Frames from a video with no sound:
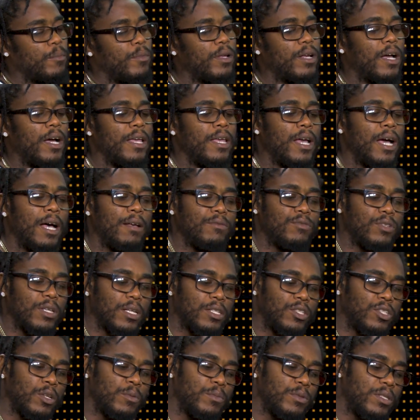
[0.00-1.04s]
because you
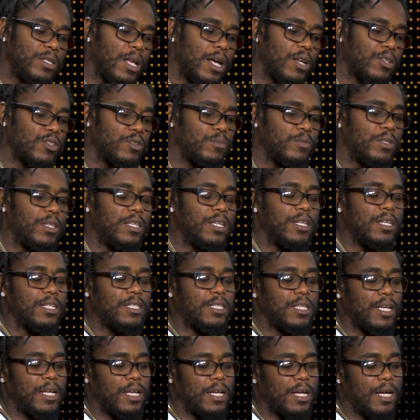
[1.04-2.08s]
have some songs, let me tell
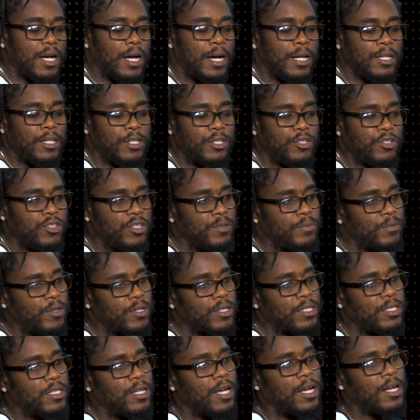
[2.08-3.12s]
you, say, are the
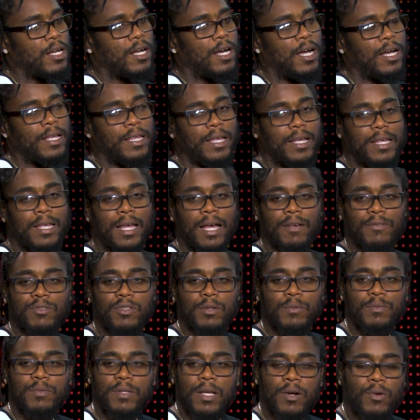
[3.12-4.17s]
3-month song, and you have
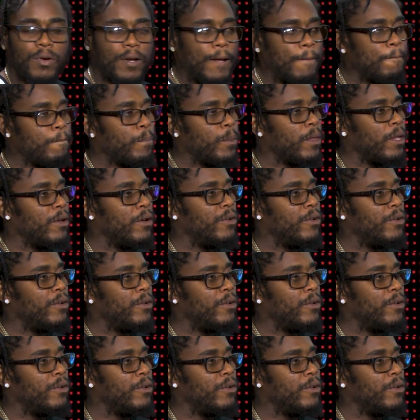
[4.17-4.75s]
some song where